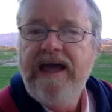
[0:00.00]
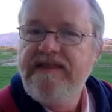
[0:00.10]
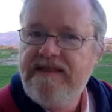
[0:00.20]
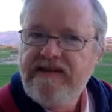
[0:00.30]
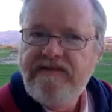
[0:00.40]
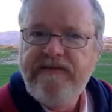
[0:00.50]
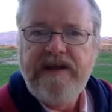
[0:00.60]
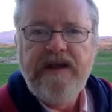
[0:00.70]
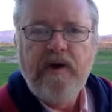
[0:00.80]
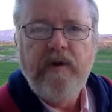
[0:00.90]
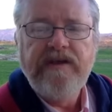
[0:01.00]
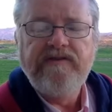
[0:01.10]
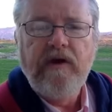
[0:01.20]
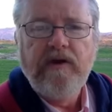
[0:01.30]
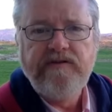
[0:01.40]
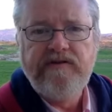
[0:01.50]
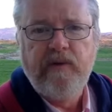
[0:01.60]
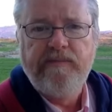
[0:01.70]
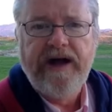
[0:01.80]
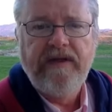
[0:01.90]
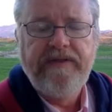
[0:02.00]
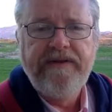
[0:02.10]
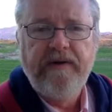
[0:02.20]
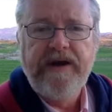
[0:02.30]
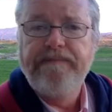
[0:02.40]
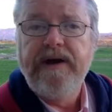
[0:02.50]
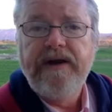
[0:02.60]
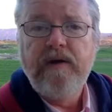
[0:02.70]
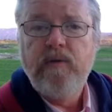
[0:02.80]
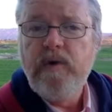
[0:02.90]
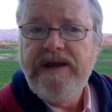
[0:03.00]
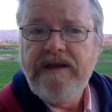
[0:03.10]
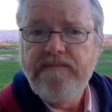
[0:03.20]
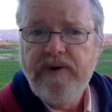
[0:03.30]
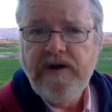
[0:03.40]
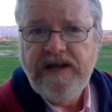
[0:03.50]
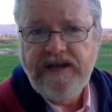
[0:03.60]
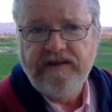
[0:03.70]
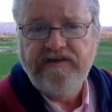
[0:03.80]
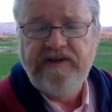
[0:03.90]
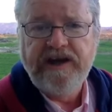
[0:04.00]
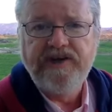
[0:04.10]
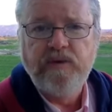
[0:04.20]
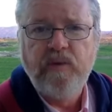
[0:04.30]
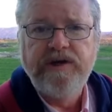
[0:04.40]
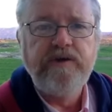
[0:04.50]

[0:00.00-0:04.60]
This video is also about theory, but we didn't put it in Section 1.